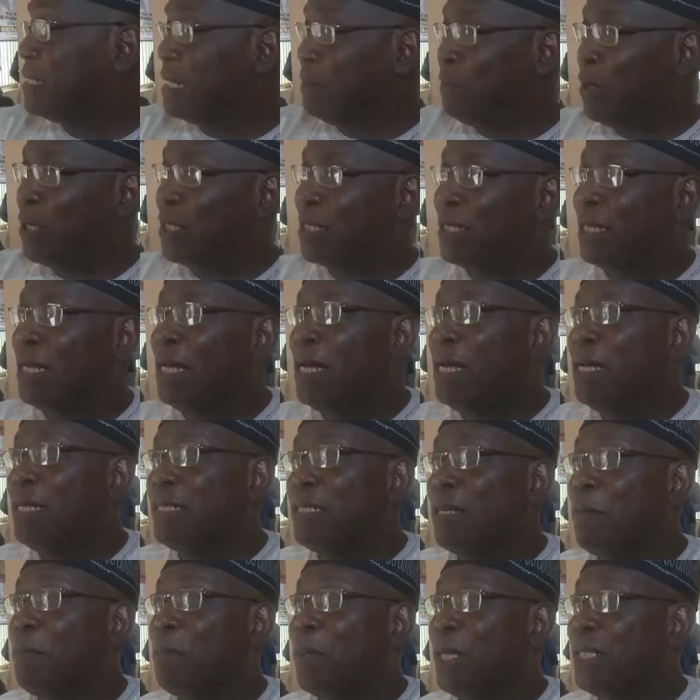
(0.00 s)
about
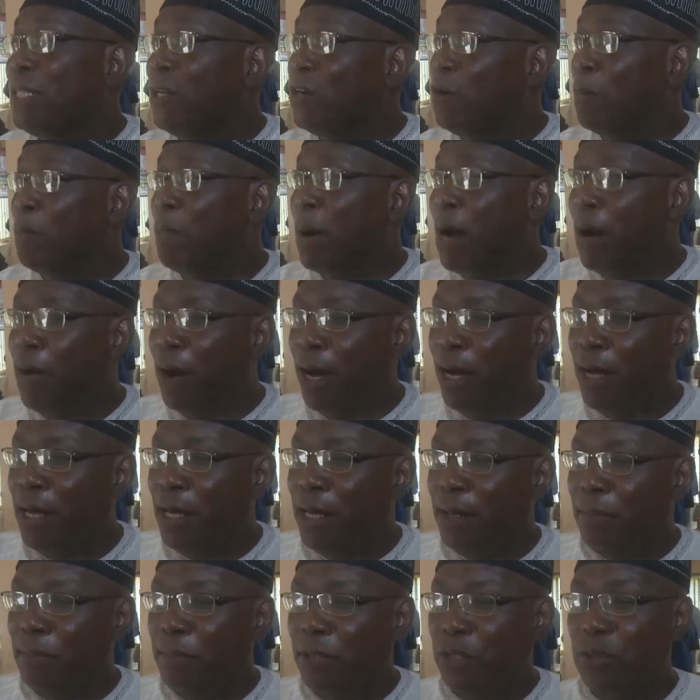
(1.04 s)
separation of power
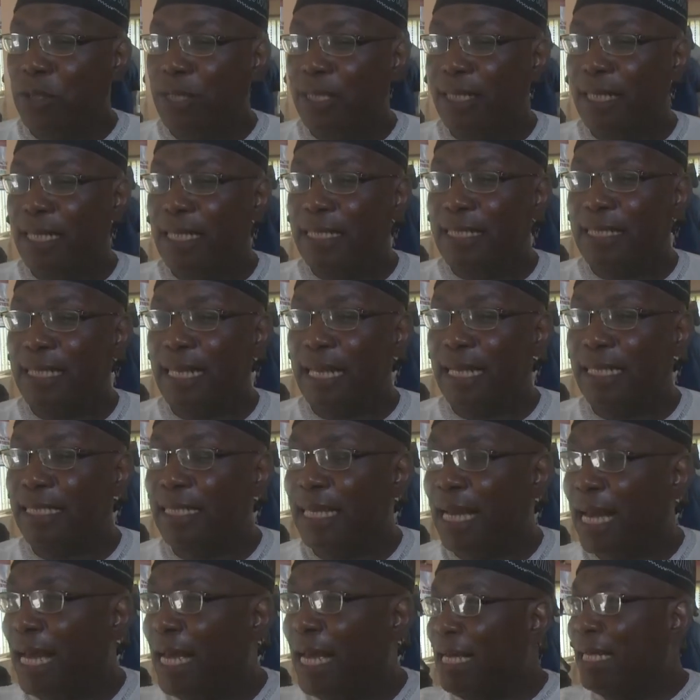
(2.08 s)
between the
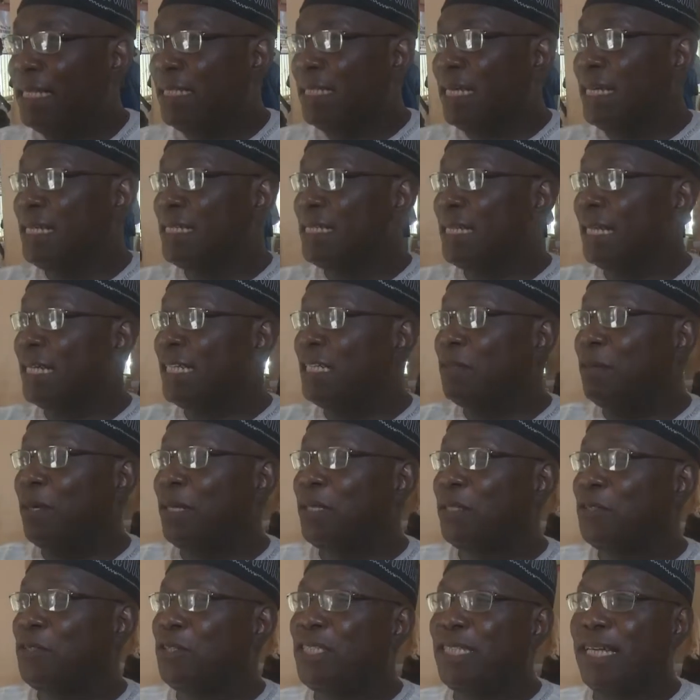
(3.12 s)
legislature, the executive,
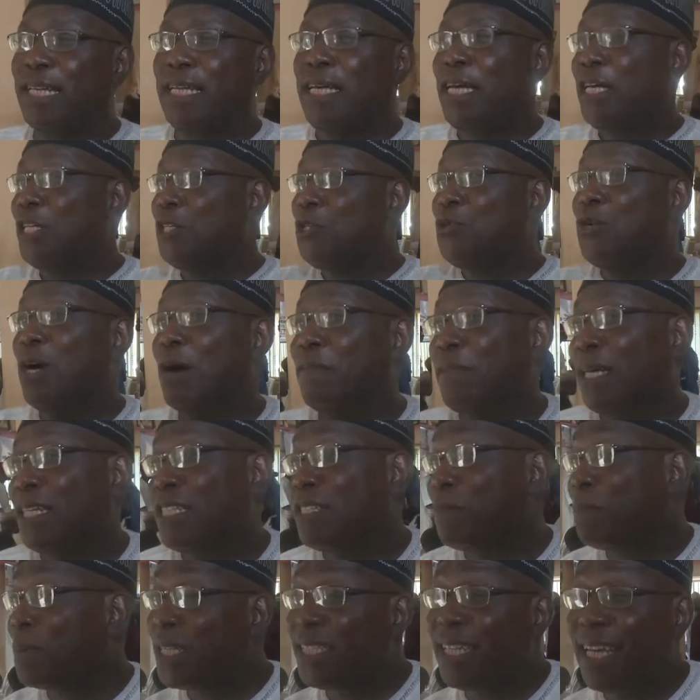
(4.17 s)
and the judiciary. Do you have that
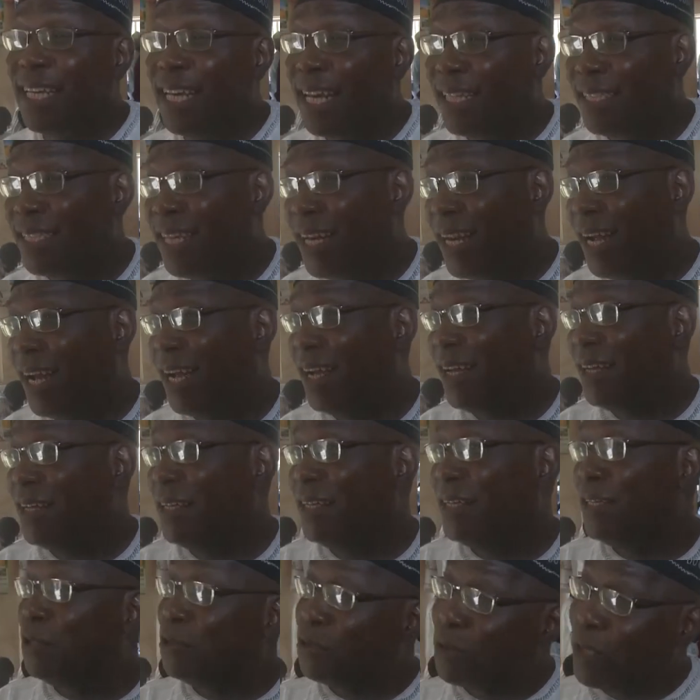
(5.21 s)
separation in Nigeria?
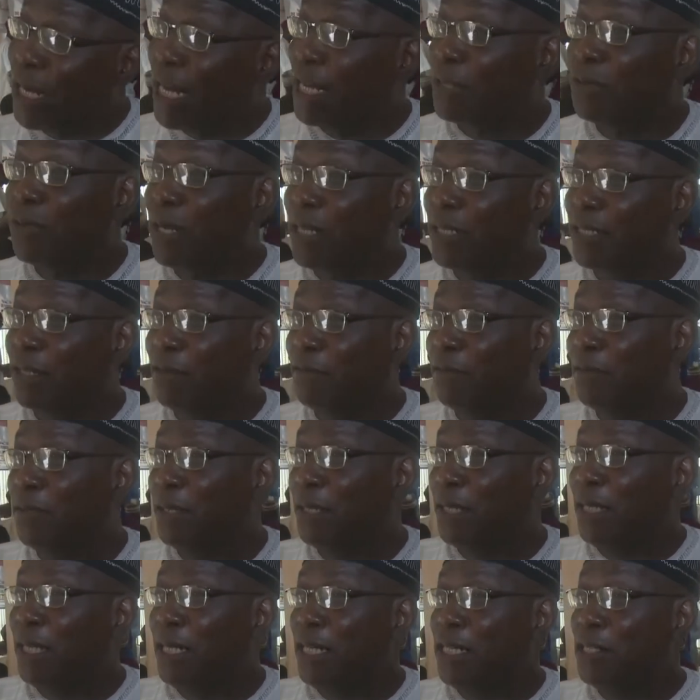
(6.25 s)
You should ask yourself.
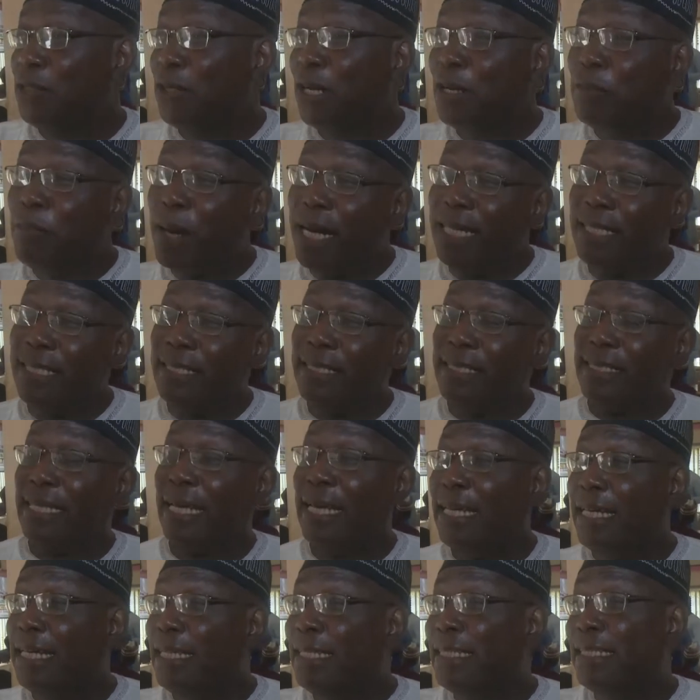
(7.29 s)
It's not by
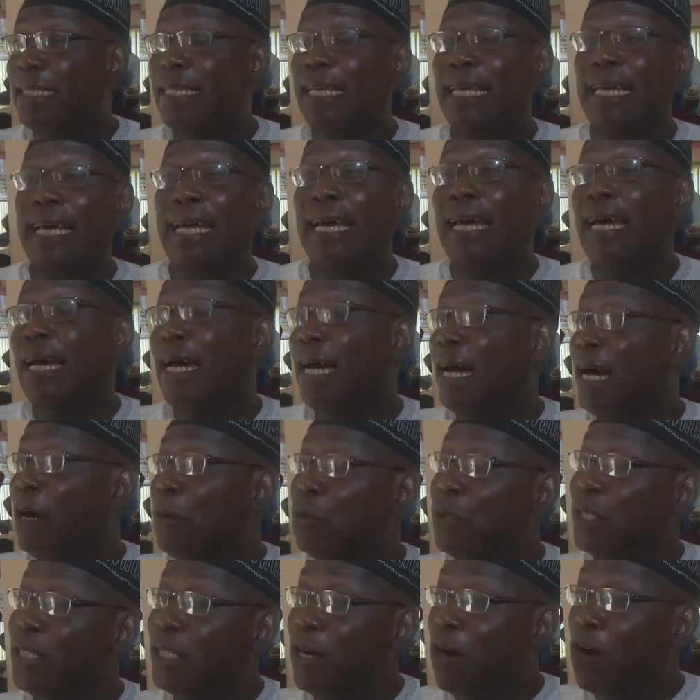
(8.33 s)
saying it
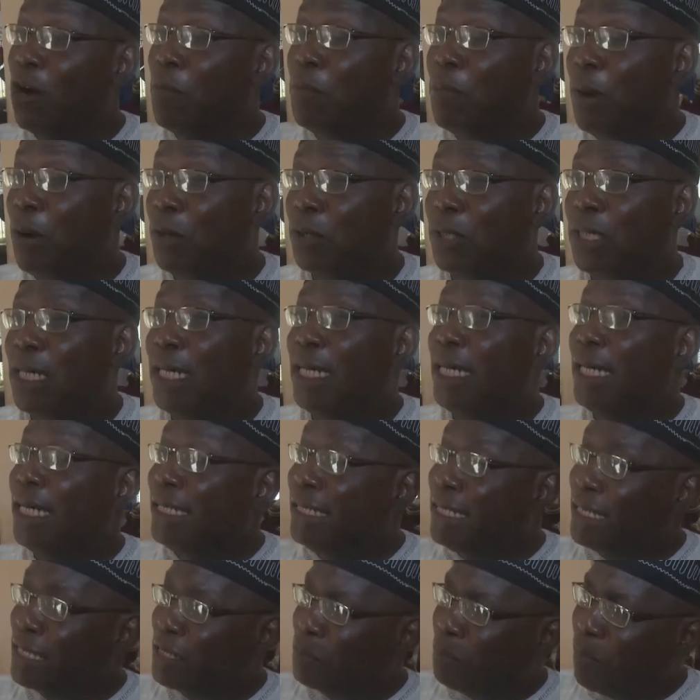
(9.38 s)
with your own mouth.
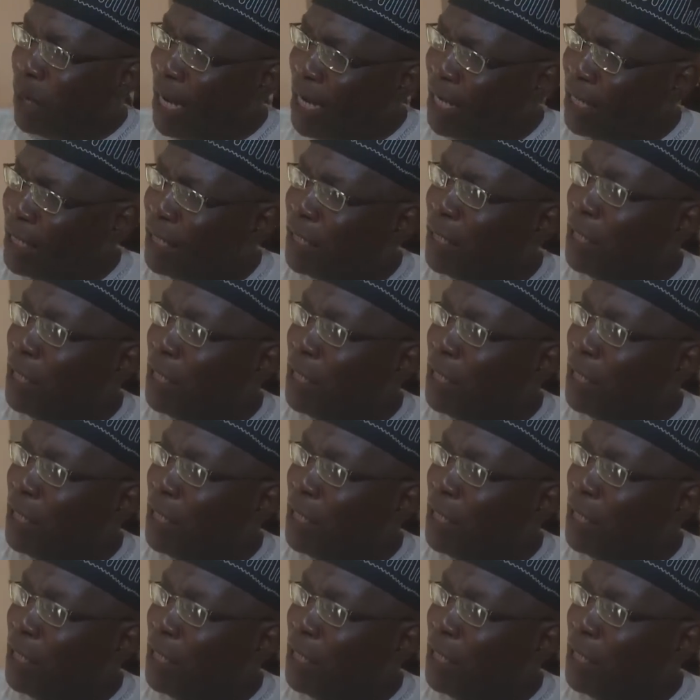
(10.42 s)
It is by